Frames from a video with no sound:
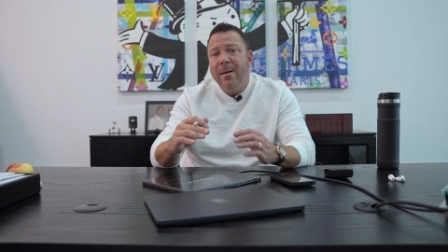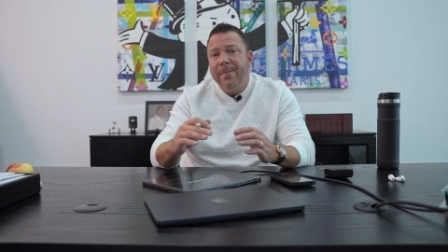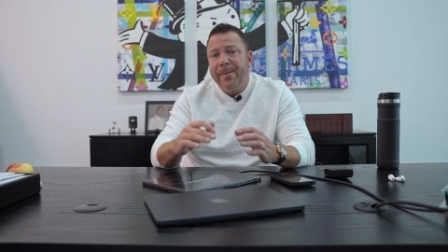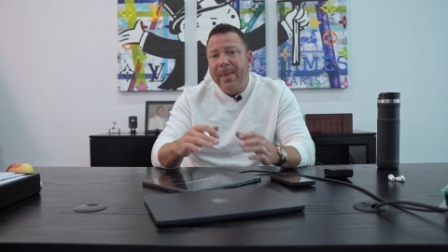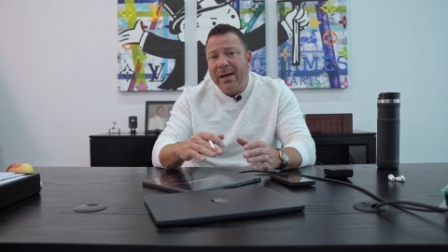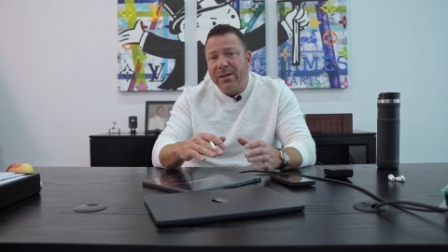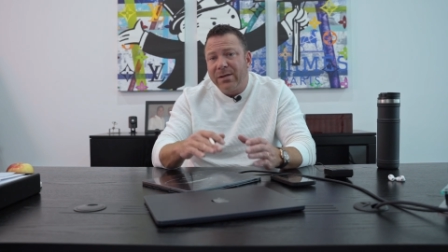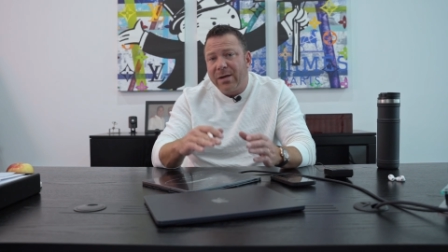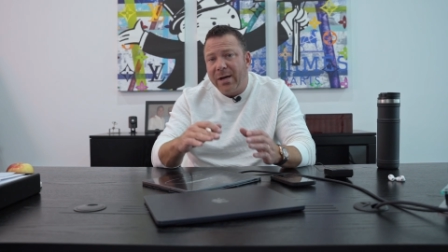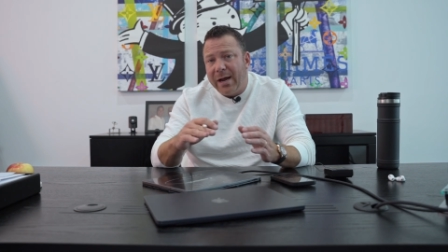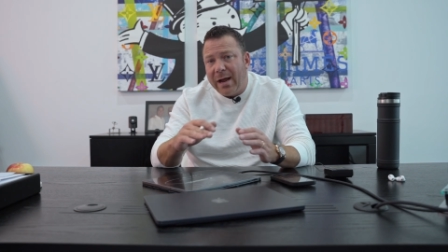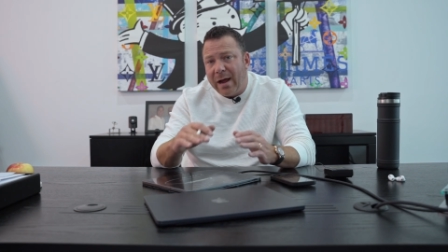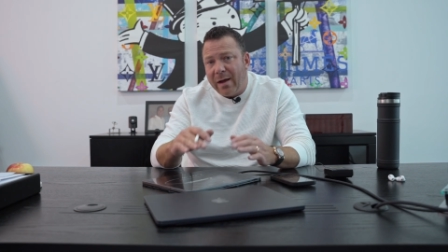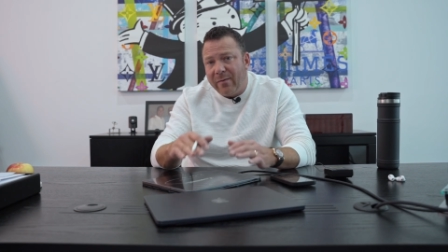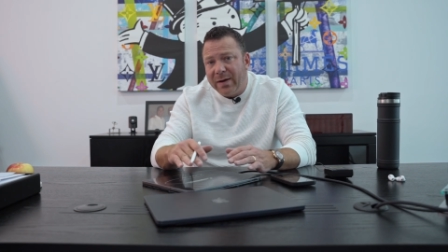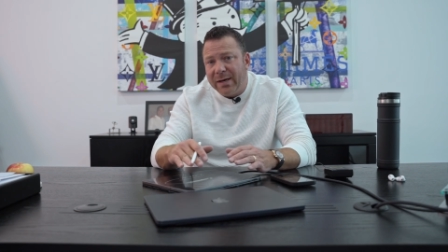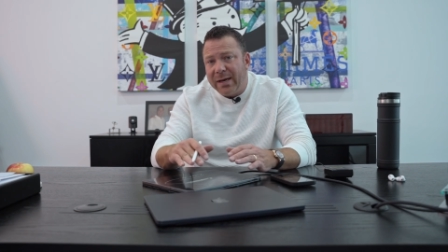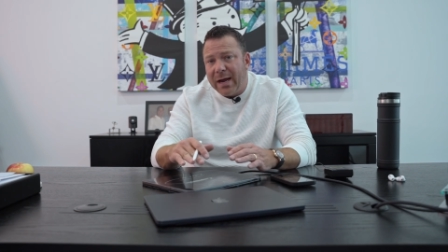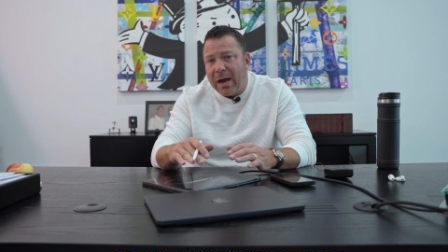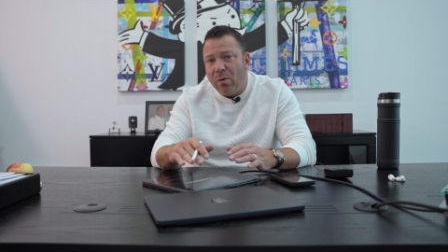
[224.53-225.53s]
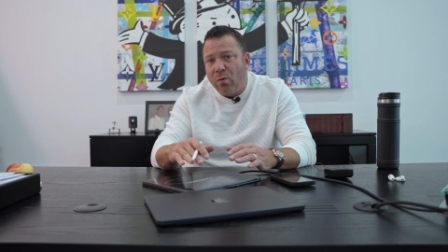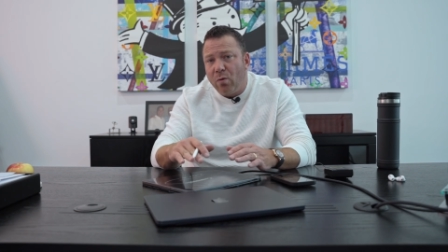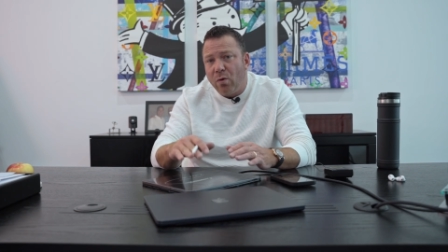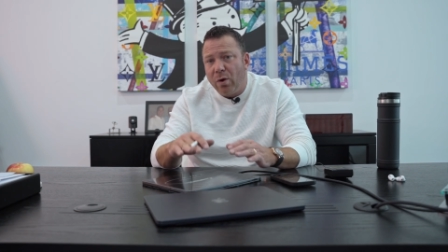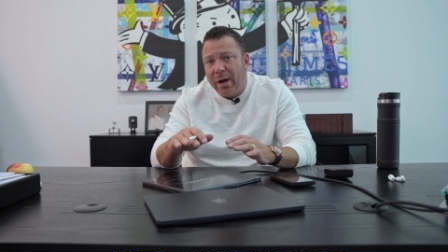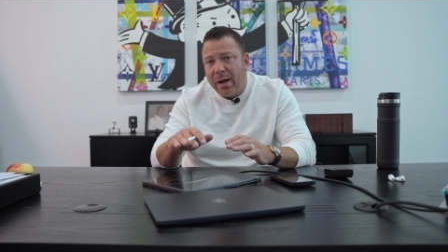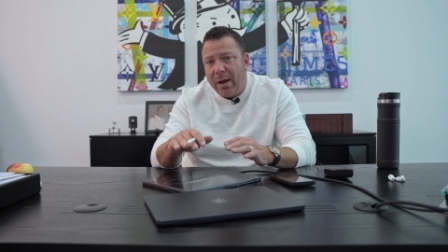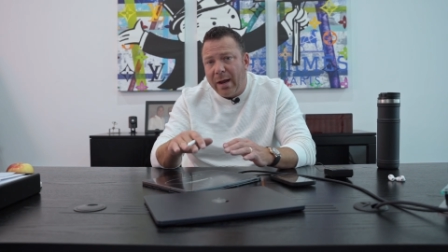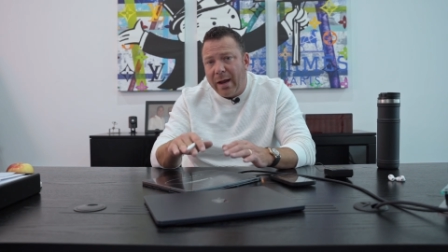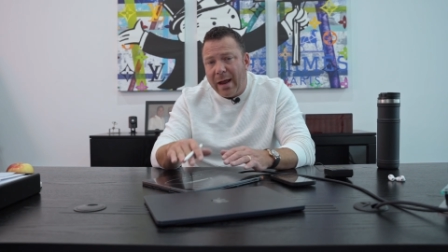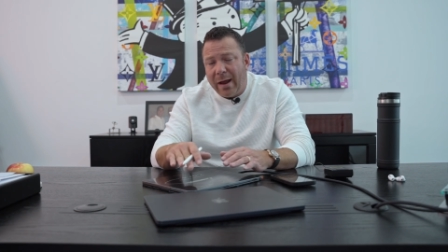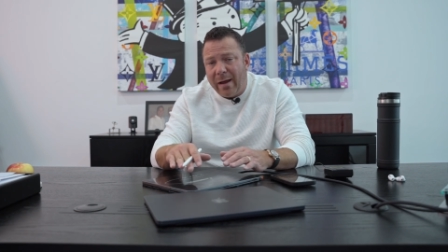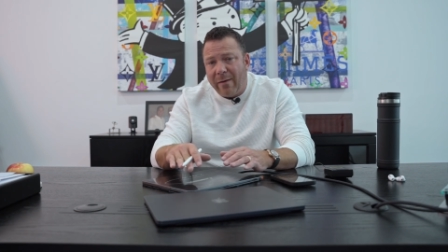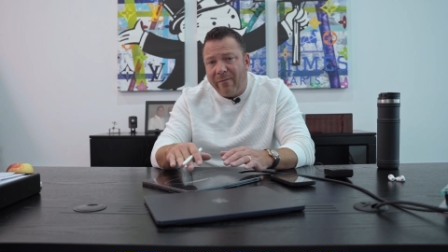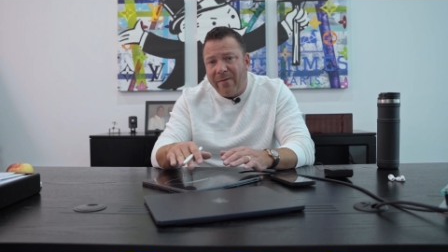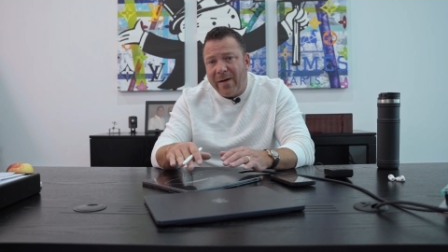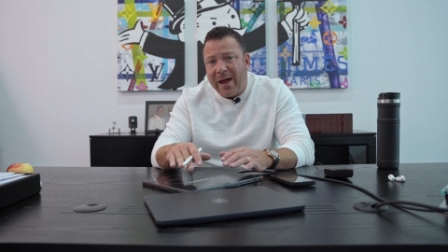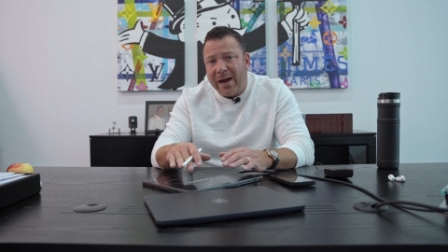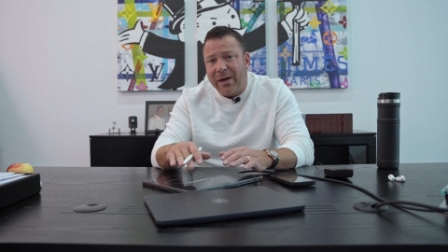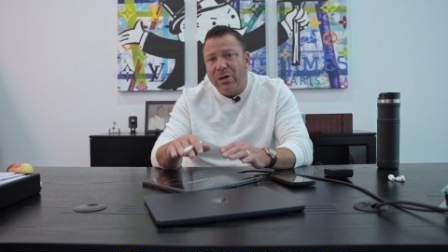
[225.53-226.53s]
that's going to have a downward
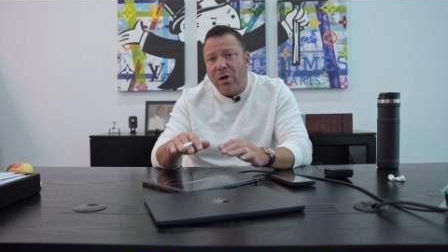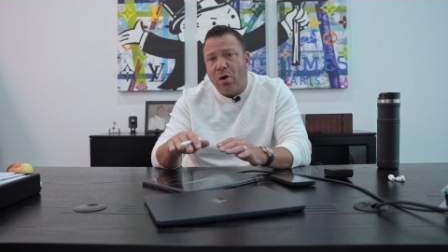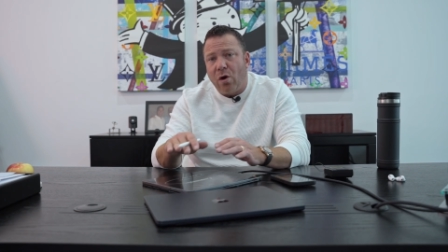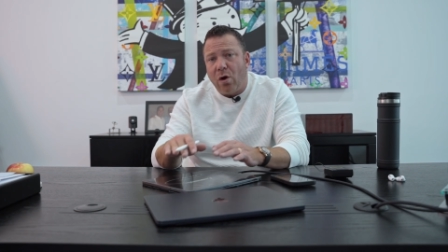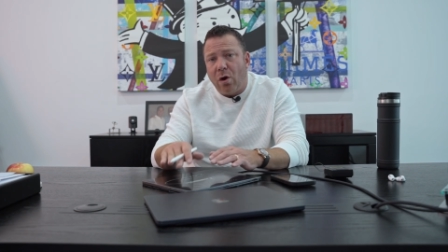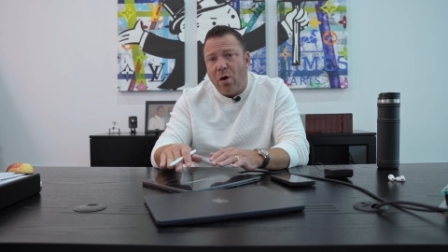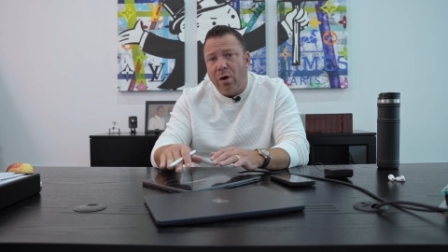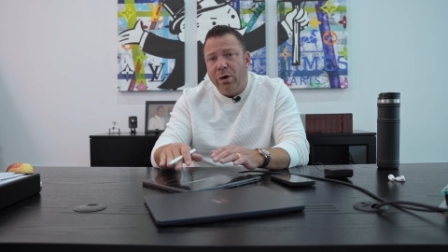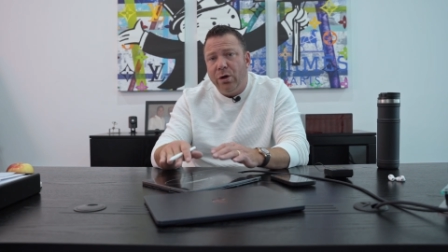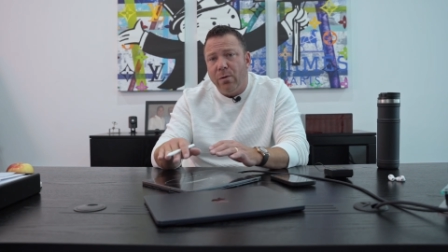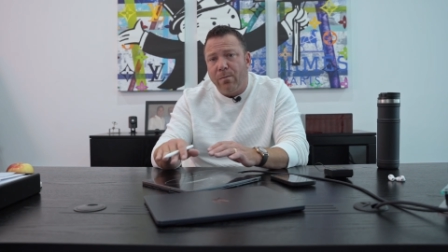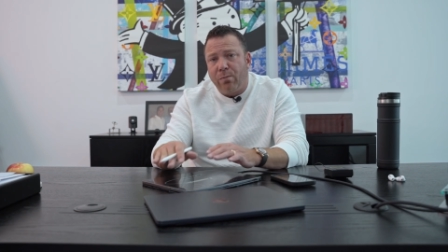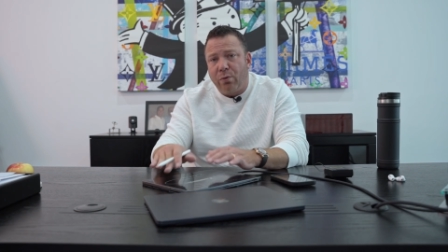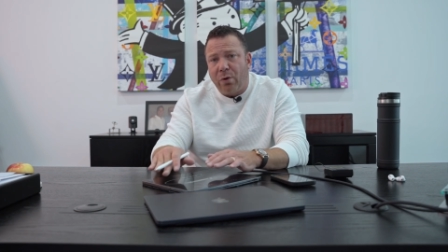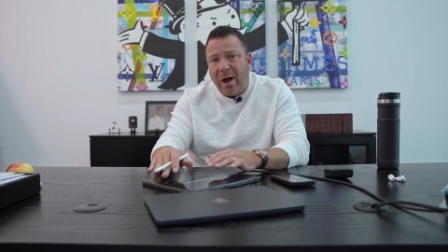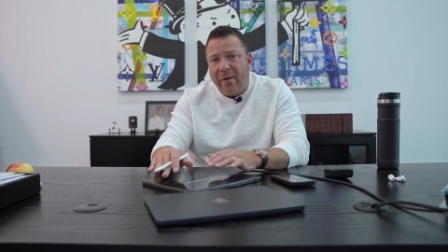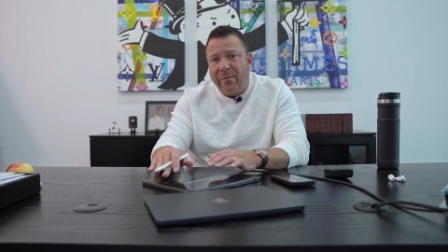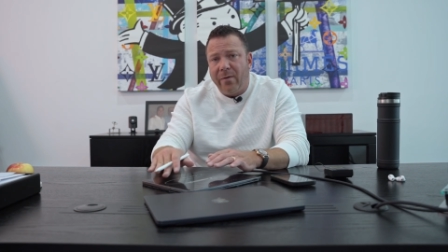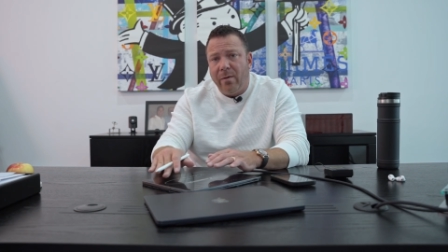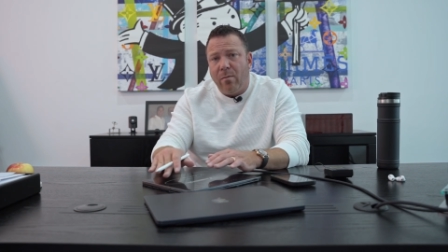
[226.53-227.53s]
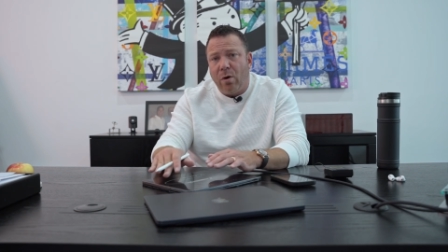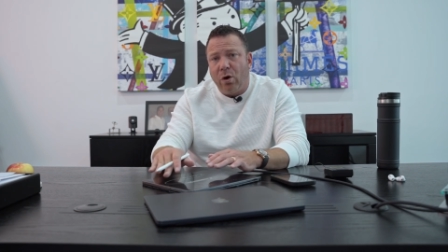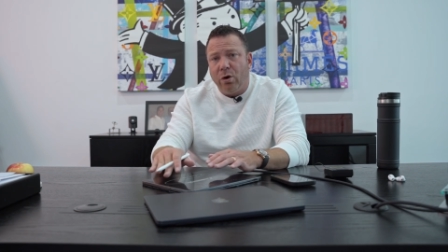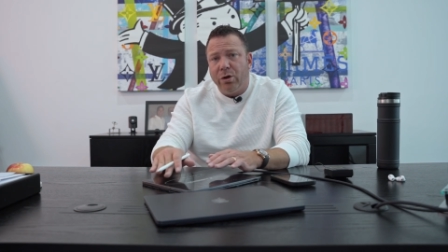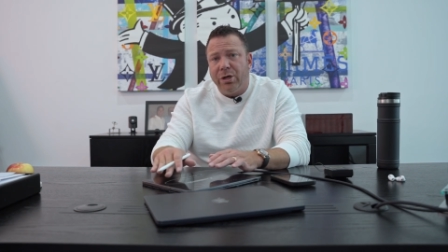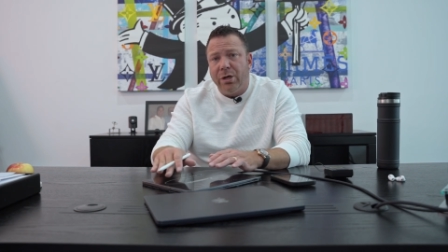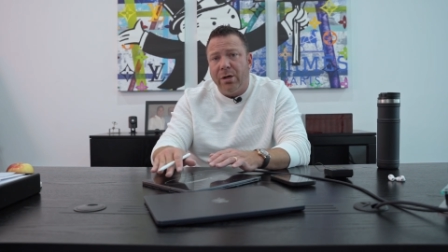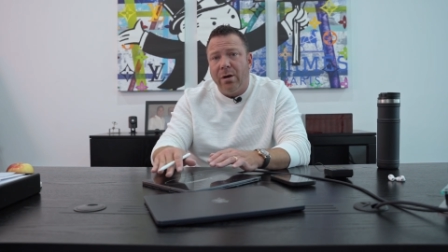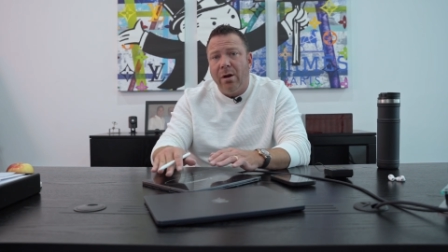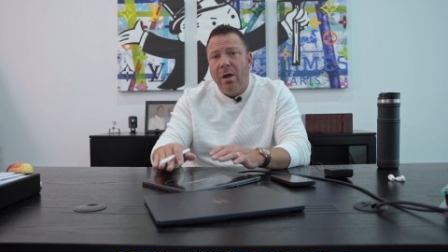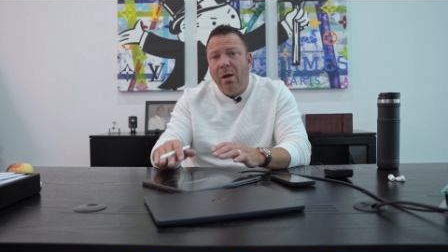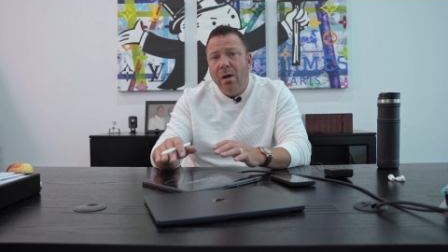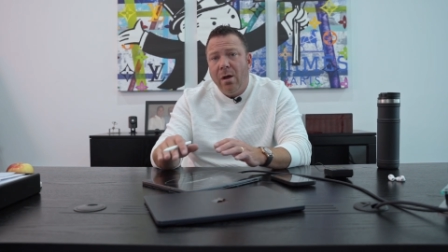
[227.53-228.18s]
effect on your profit margin,